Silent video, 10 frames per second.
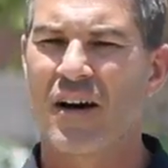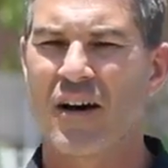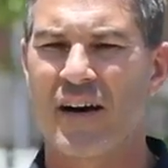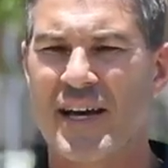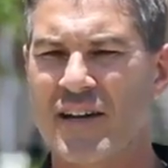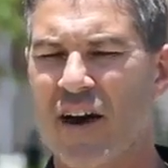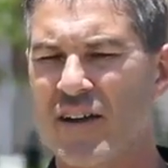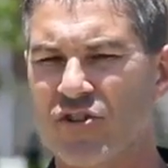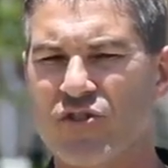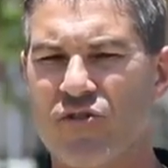and
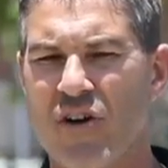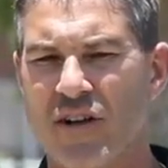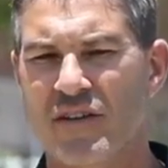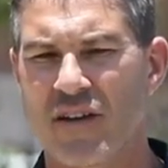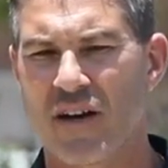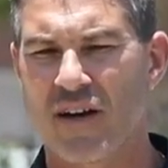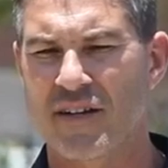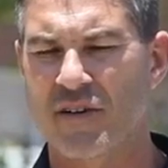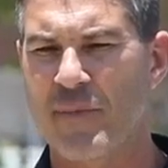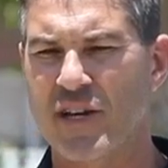not instruct,
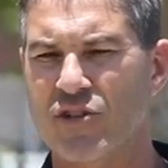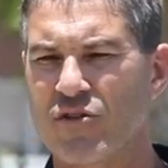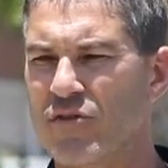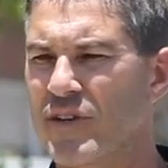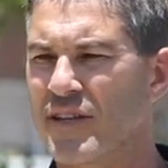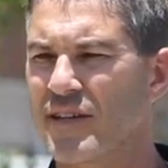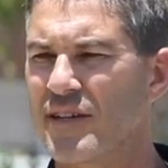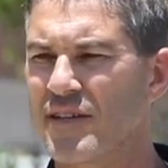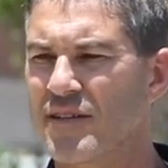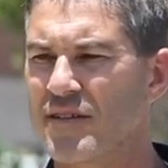to make sure that
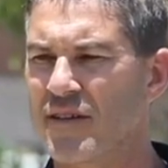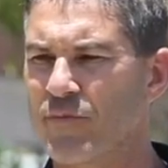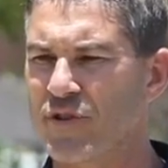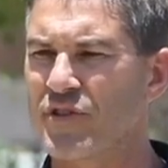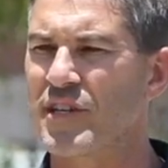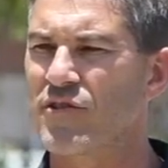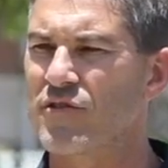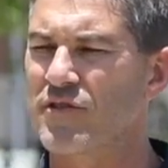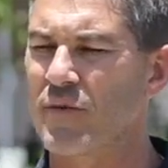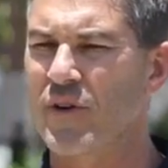these
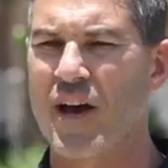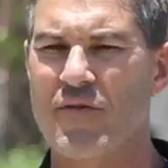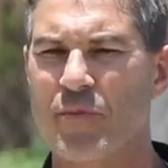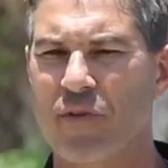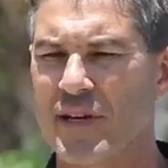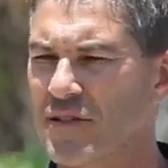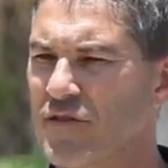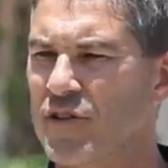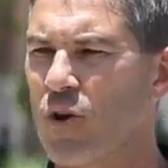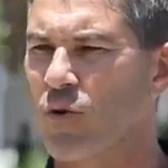procedures that we have in place,
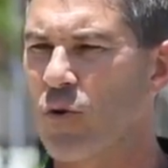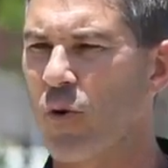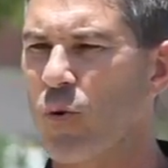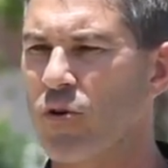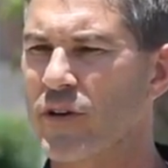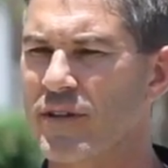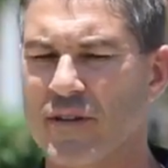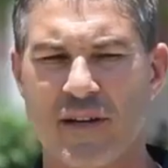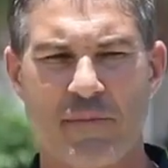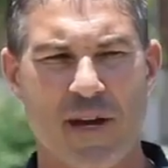are going to work
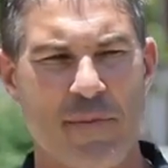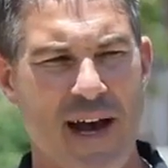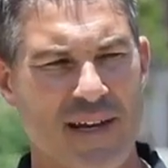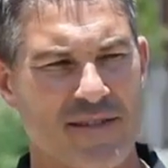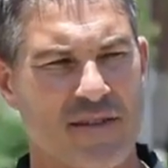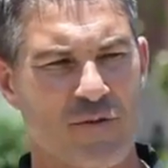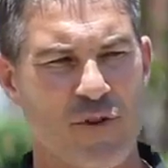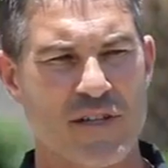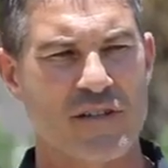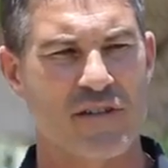and minimize the
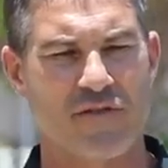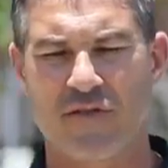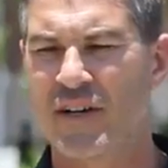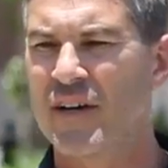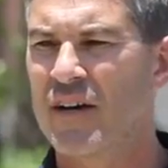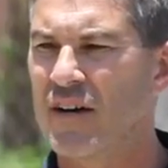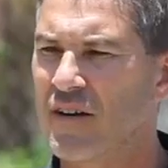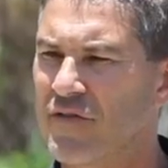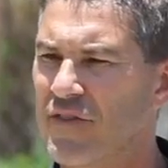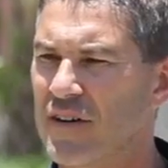risk
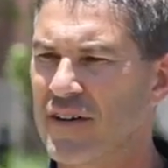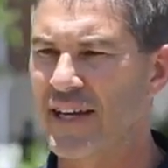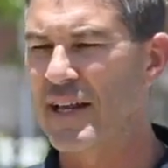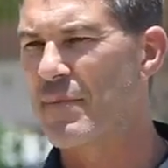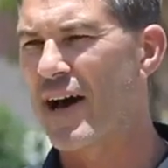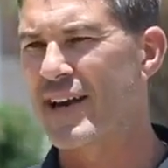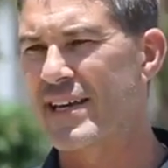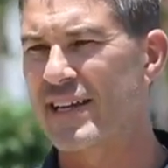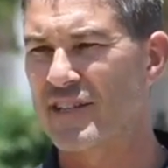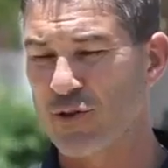of anybody,
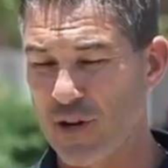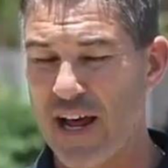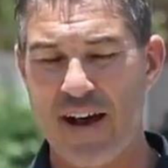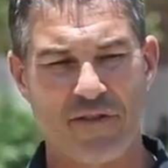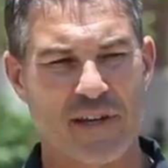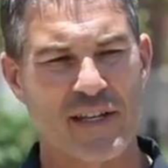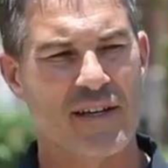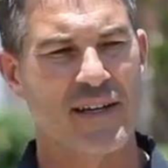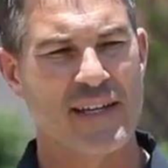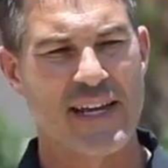any student athlete,
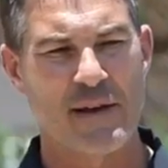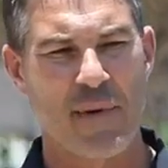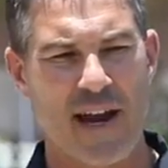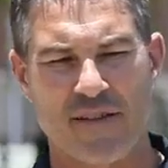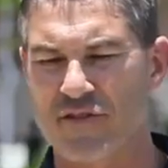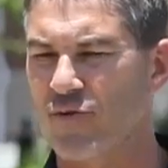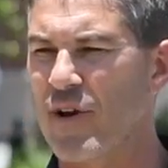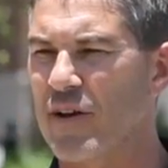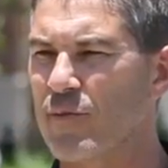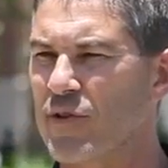and anybody that's
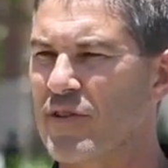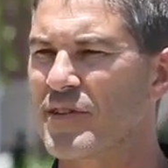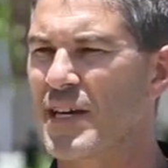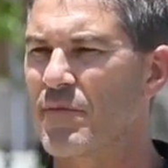surrounded with our